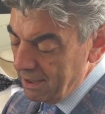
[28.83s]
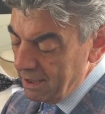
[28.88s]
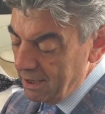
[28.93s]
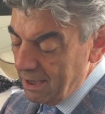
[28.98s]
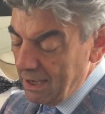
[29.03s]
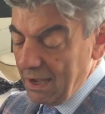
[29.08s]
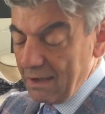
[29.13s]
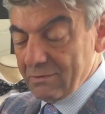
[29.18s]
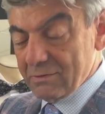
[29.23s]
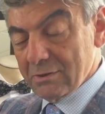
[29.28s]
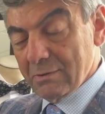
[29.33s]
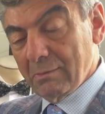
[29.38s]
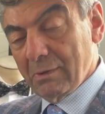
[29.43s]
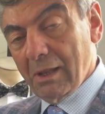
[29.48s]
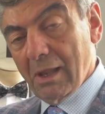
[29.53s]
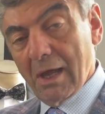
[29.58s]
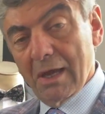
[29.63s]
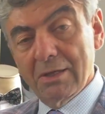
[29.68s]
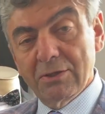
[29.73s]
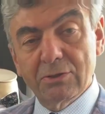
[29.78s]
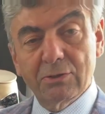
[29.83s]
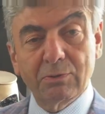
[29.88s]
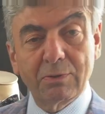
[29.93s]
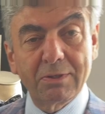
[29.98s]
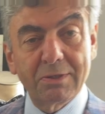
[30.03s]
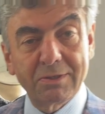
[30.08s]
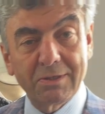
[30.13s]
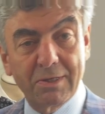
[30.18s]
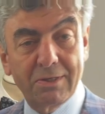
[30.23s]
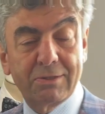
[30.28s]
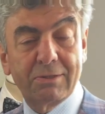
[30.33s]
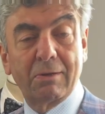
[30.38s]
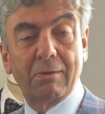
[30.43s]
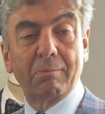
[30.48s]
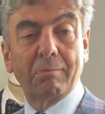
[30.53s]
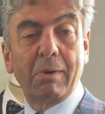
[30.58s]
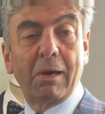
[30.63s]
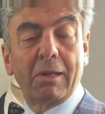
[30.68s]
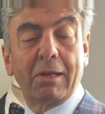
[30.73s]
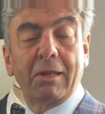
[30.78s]
I have some clients who insist on
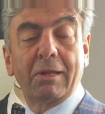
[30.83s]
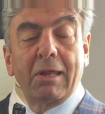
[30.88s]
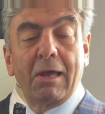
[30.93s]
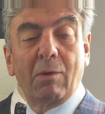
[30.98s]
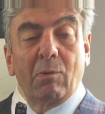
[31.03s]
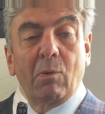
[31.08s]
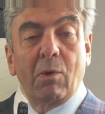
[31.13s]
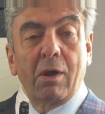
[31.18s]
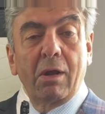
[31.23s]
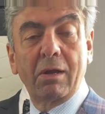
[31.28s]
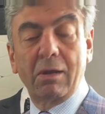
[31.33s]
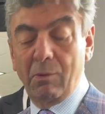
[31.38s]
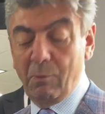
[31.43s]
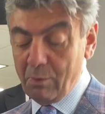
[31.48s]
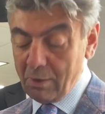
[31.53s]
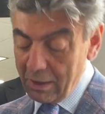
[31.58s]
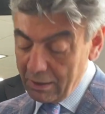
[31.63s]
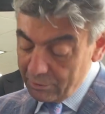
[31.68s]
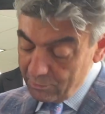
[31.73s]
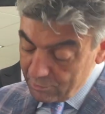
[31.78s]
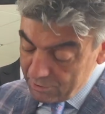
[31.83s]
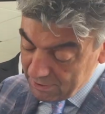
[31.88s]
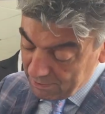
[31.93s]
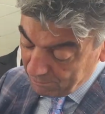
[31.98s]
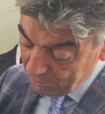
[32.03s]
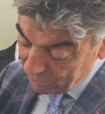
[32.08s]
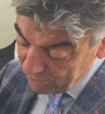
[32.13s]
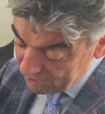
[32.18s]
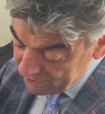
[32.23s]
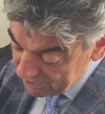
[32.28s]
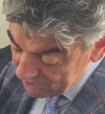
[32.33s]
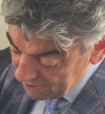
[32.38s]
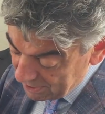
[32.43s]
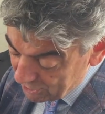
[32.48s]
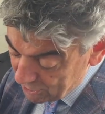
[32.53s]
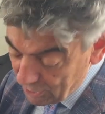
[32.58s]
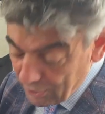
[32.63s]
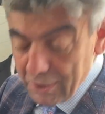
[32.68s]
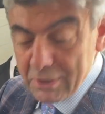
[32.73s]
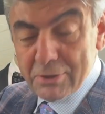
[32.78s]
buttoning that one, and what I do is I put a stitch
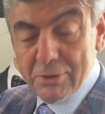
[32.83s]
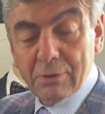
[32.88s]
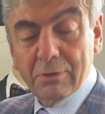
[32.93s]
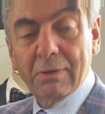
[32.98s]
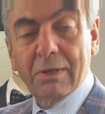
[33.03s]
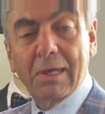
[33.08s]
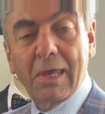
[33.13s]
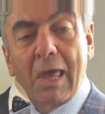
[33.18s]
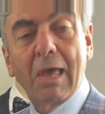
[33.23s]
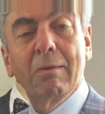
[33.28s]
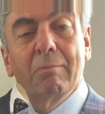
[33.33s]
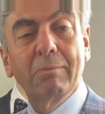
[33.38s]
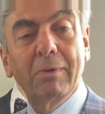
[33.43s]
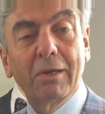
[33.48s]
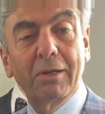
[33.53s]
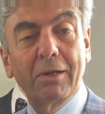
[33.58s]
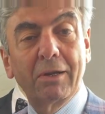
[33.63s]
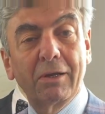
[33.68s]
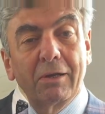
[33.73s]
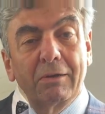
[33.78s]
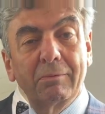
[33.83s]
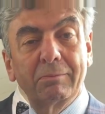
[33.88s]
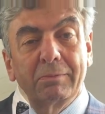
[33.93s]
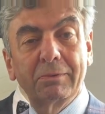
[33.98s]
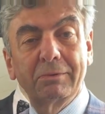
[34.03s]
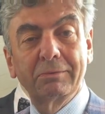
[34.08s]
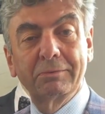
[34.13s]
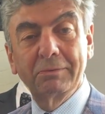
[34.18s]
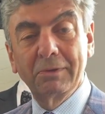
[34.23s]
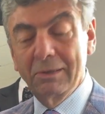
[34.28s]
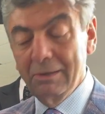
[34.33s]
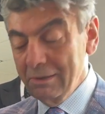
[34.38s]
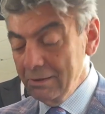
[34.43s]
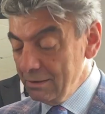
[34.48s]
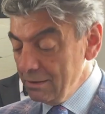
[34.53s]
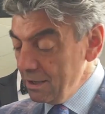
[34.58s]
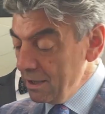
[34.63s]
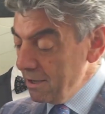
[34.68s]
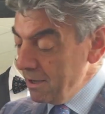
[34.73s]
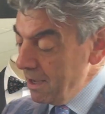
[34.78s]
on it so they can't button it up.
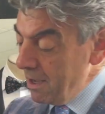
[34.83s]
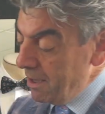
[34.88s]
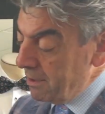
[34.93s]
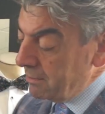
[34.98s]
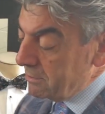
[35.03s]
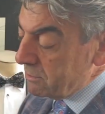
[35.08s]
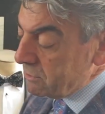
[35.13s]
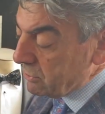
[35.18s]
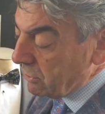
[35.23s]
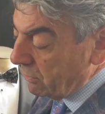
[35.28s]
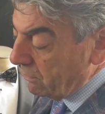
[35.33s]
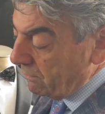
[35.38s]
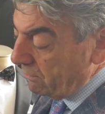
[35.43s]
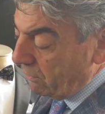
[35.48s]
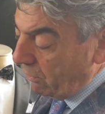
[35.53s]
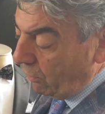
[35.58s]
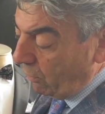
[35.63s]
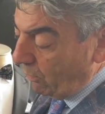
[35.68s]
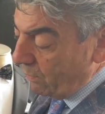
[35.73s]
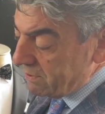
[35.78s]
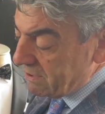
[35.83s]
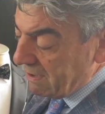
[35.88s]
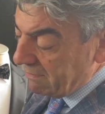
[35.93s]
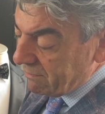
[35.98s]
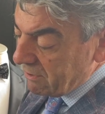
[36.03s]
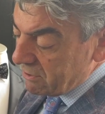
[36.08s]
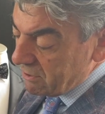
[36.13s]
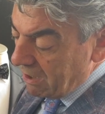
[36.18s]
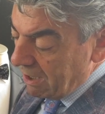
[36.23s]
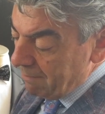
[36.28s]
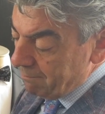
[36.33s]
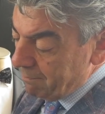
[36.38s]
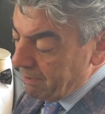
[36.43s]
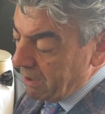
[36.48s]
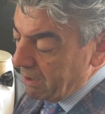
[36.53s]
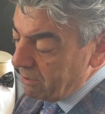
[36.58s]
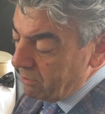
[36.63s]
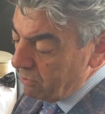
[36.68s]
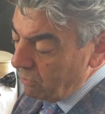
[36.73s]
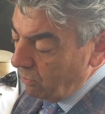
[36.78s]
So always have the top
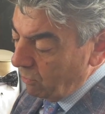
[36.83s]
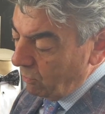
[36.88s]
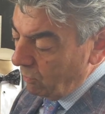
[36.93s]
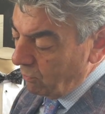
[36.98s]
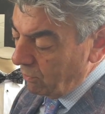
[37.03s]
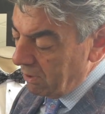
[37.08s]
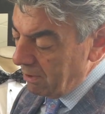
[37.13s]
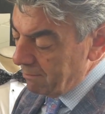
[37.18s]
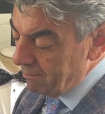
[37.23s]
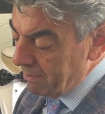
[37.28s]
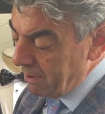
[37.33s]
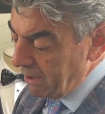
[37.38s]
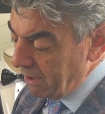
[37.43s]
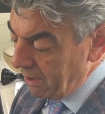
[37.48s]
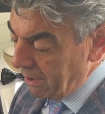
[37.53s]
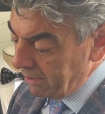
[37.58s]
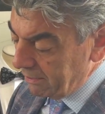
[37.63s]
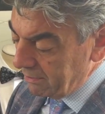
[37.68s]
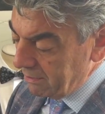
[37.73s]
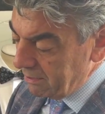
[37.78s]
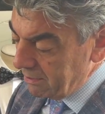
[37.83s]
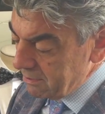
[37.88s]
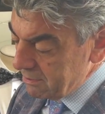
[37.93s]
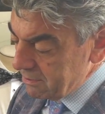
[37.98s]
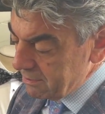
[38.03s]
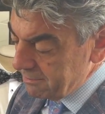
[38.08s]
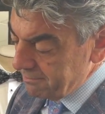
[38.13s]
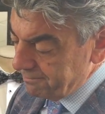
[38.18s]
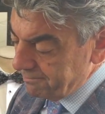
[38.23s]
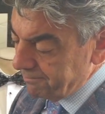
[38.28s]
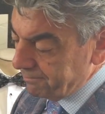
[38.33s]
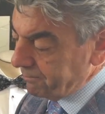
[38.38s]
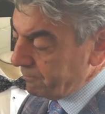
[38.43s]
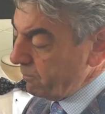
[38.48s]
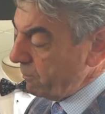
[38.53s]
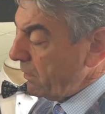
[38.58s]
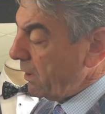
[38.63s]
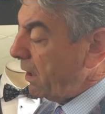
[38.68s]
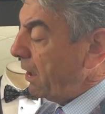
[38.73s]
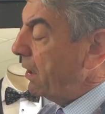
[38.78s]
button or unbutton like this,
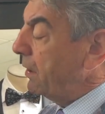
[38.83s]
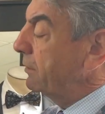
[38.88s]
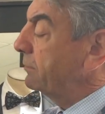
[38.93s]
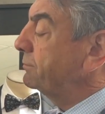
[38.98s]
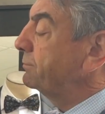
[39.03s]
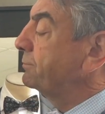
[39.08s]
okay?